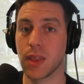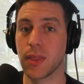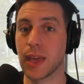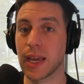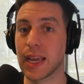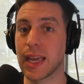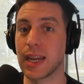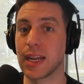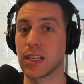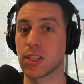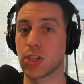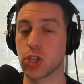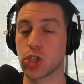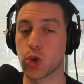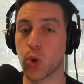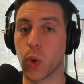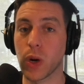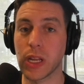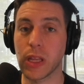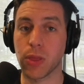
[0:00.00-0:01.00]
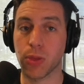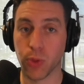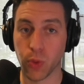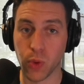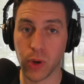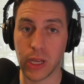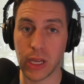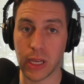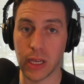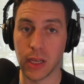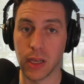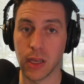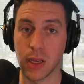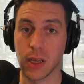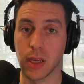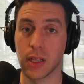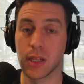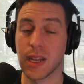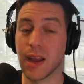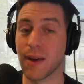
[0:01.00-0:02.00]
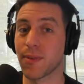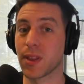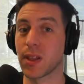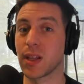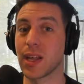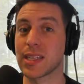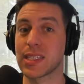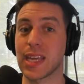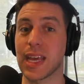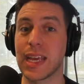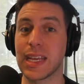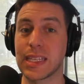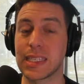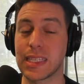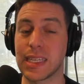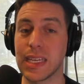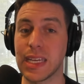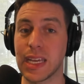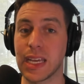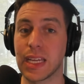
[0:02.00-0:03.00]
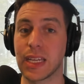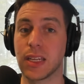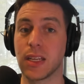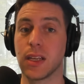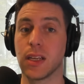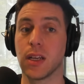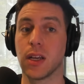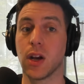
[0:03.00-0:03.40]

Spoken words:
than getting to 23, nevertheless 18,